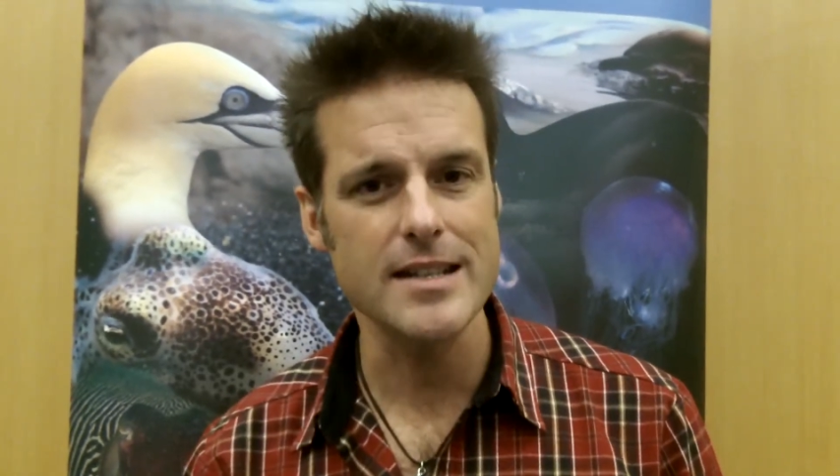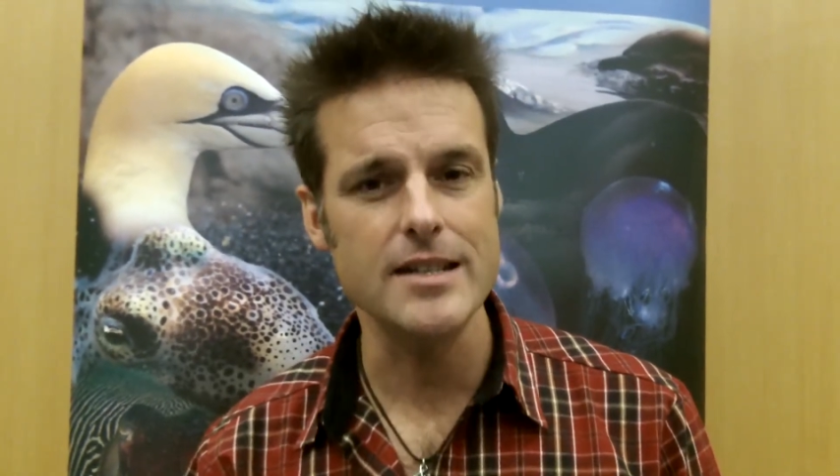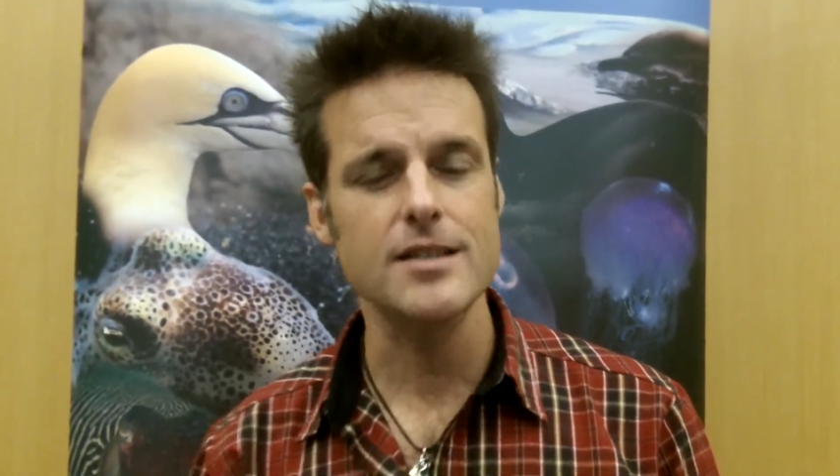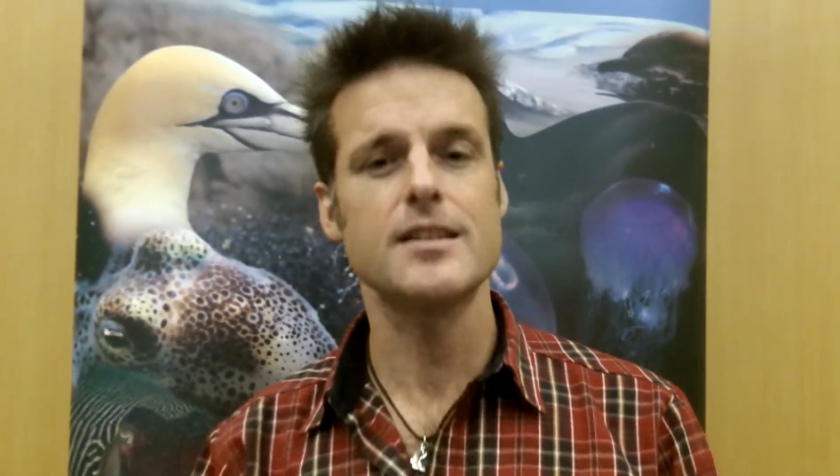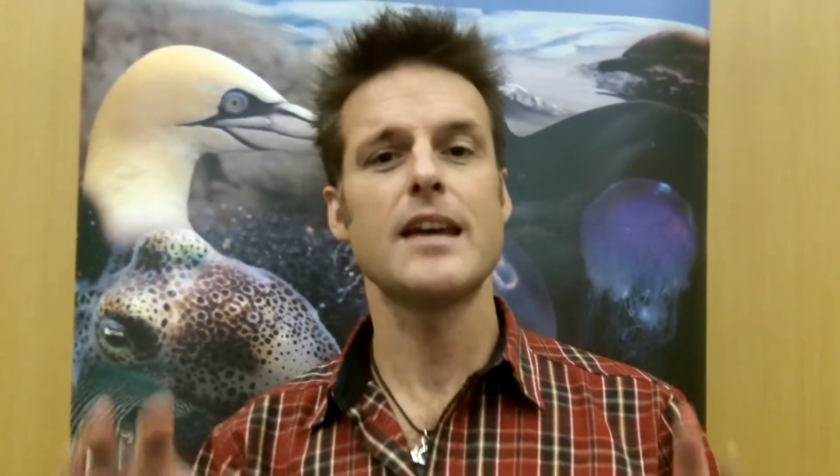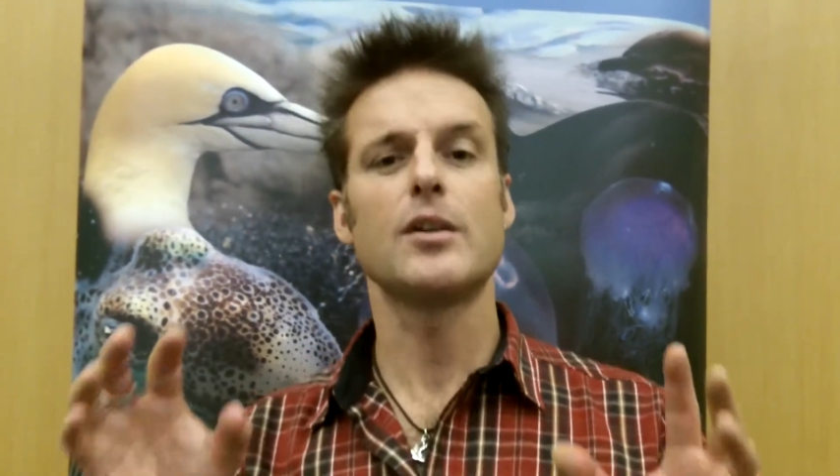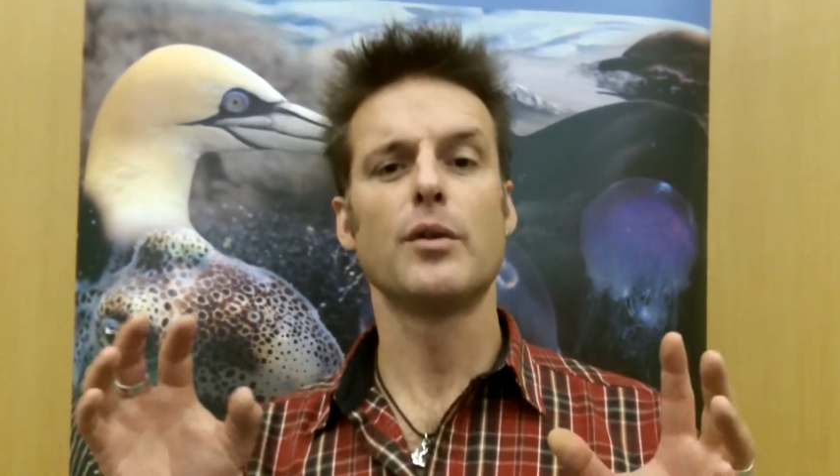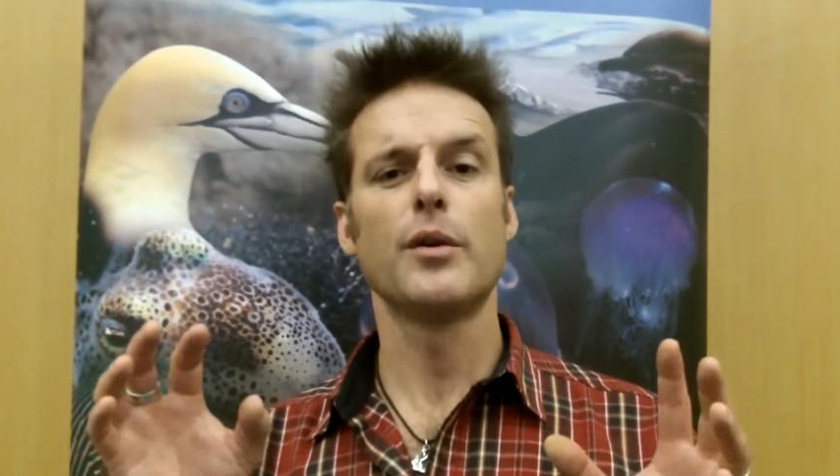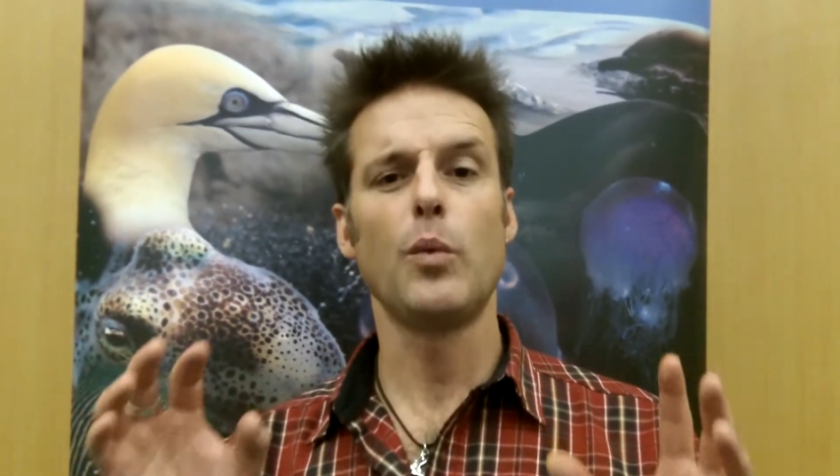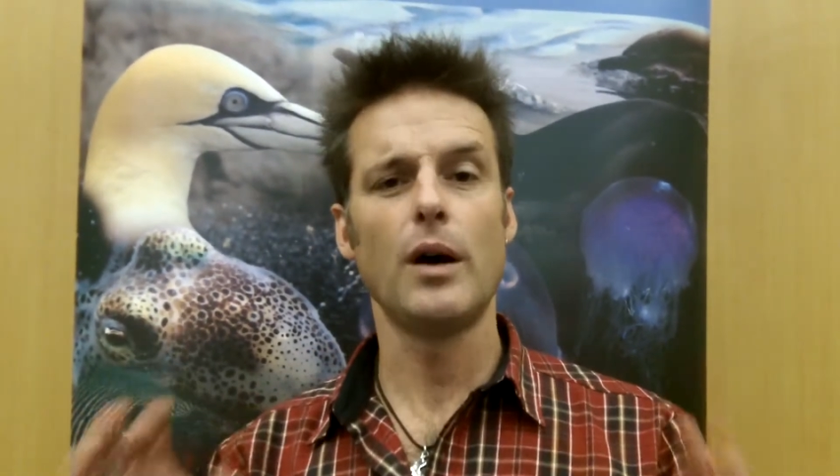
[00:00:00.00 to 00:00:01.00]
Just get on
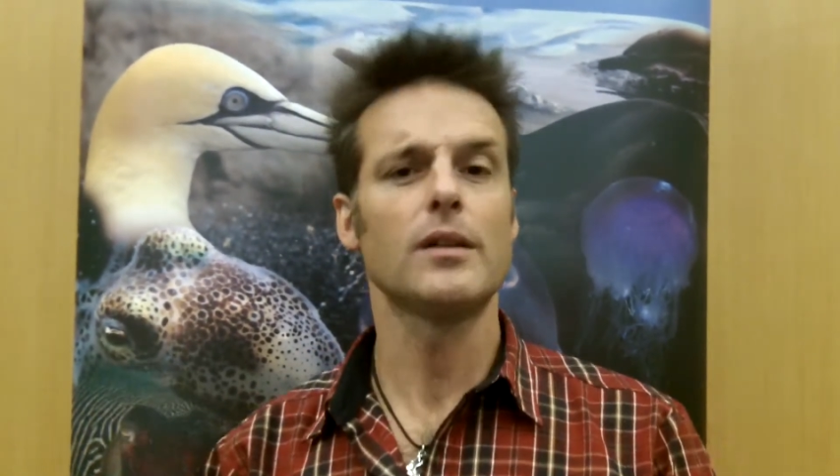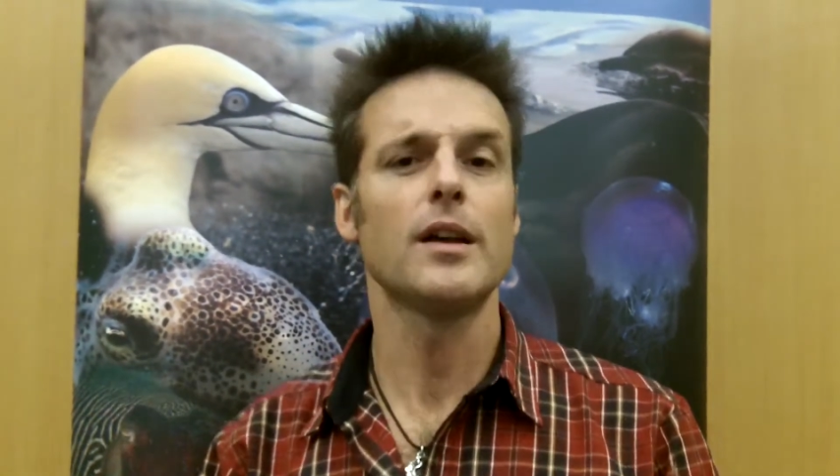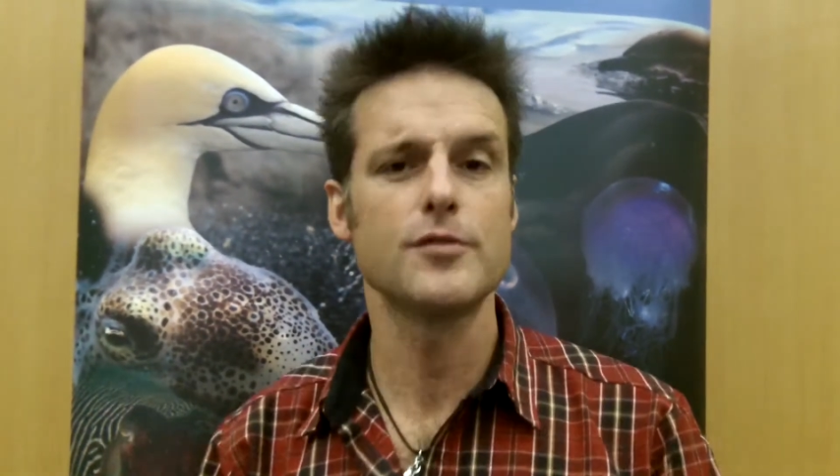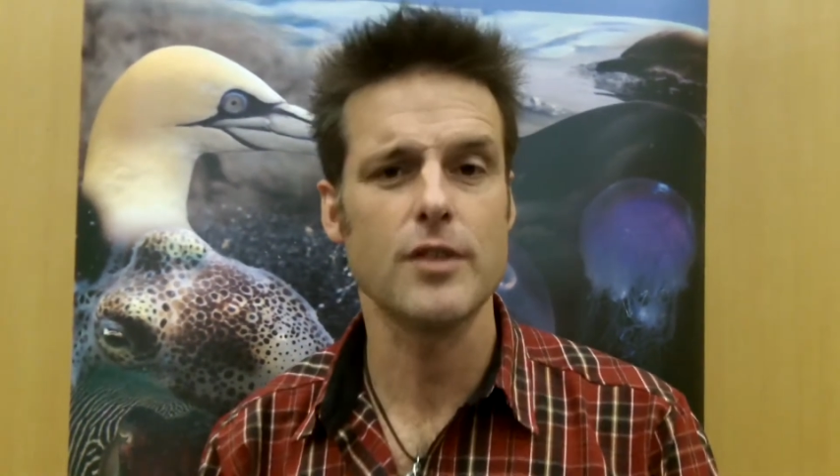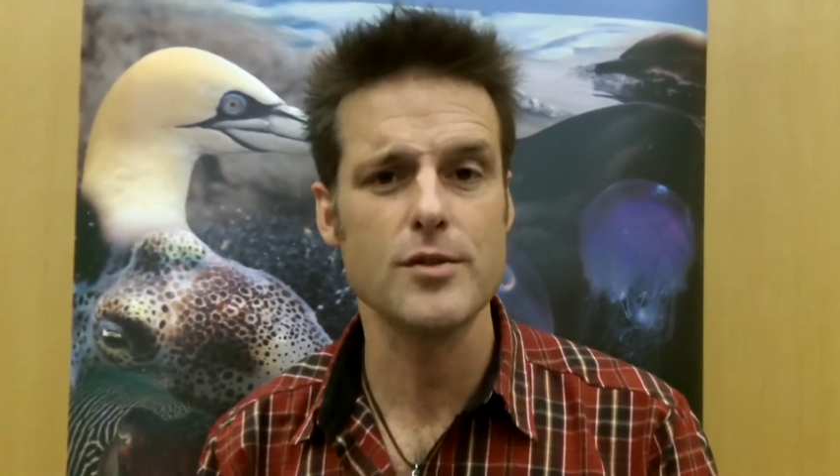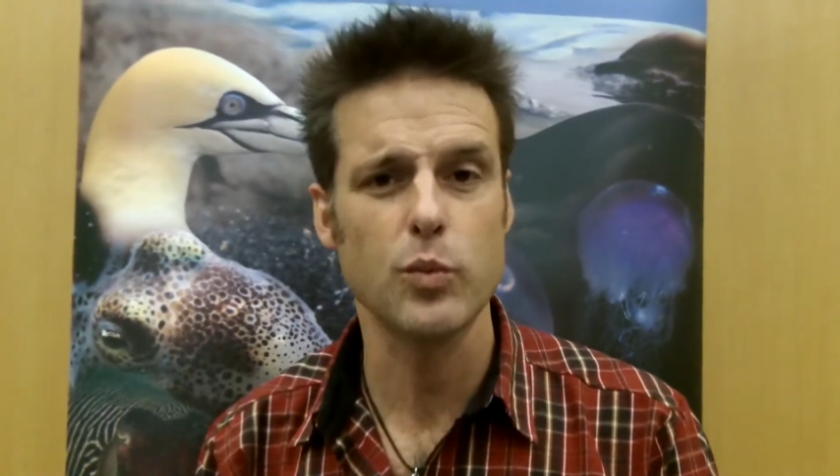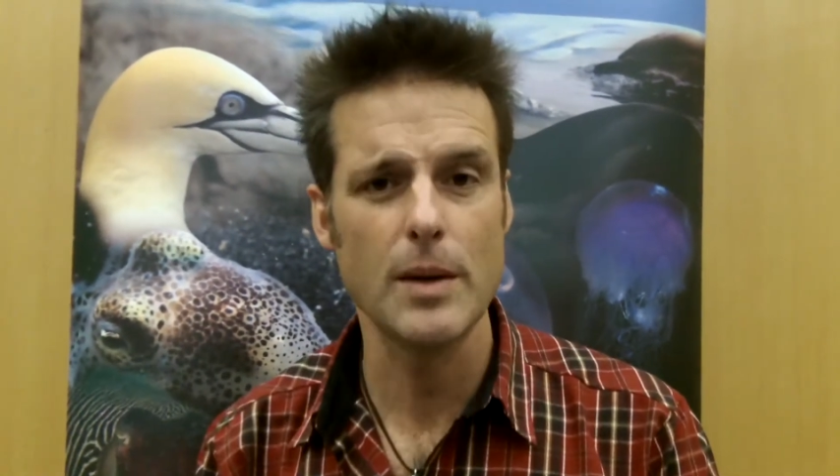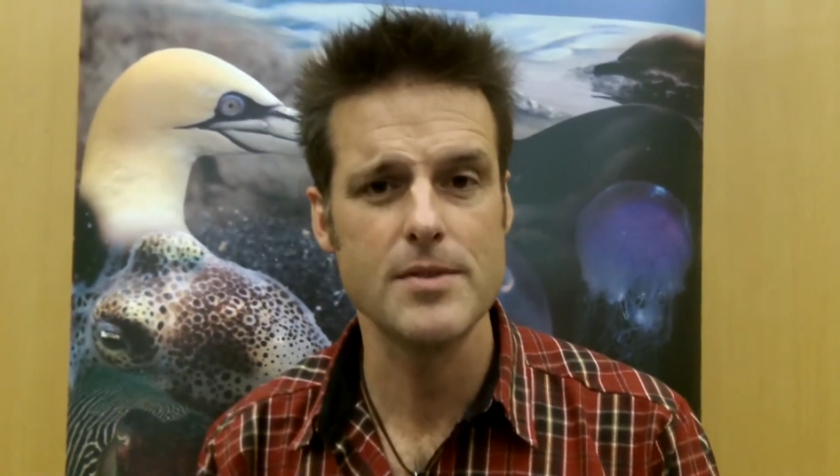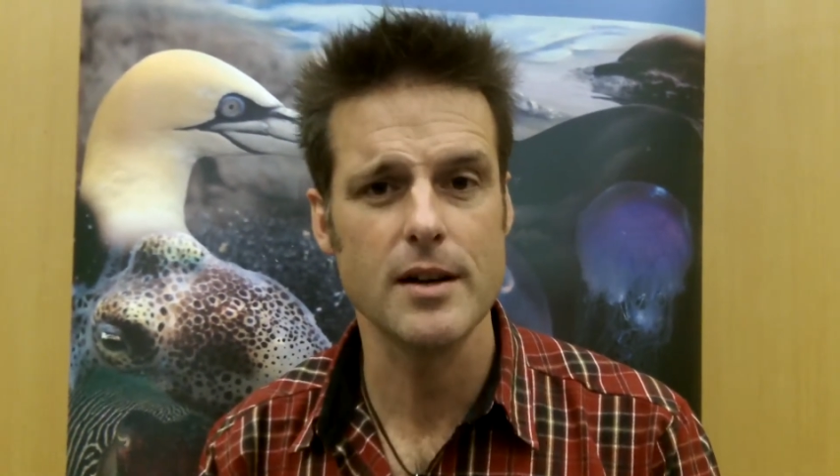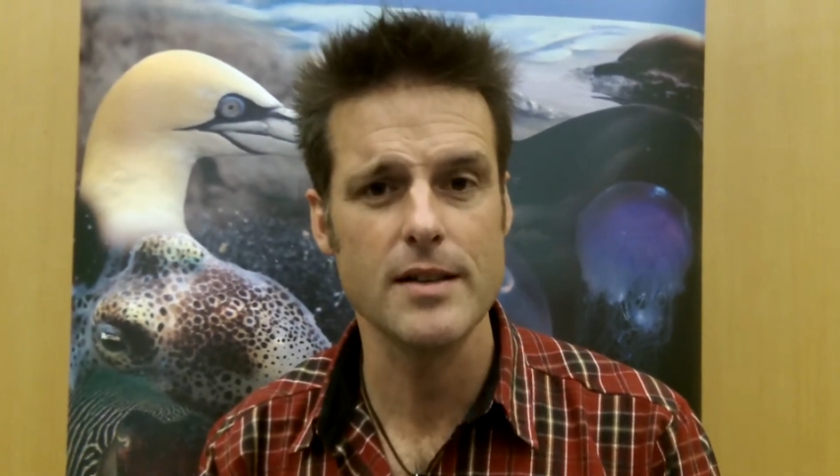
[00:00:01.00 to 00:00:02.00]
the Wildlife Trust
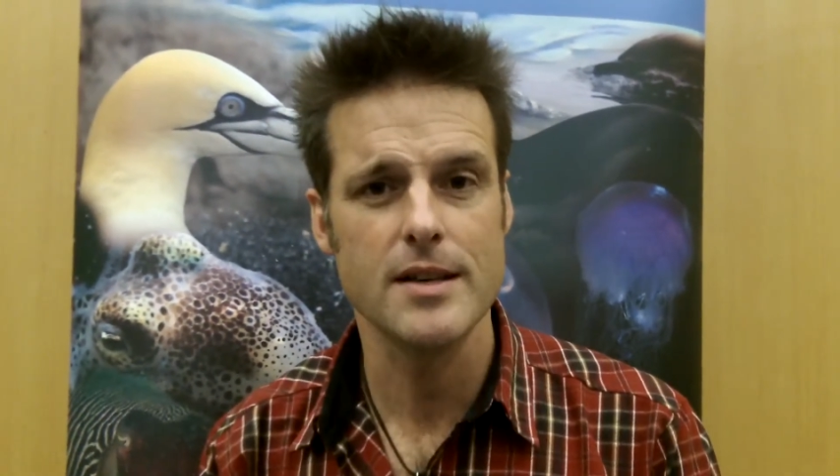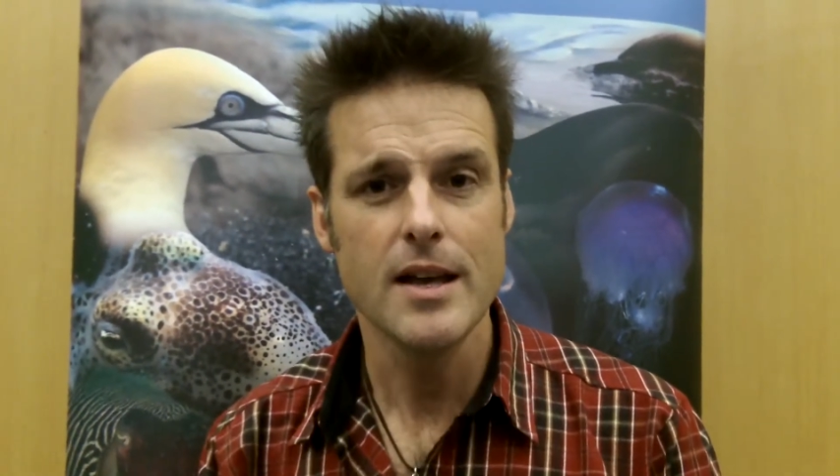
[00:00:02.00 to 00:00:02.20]
website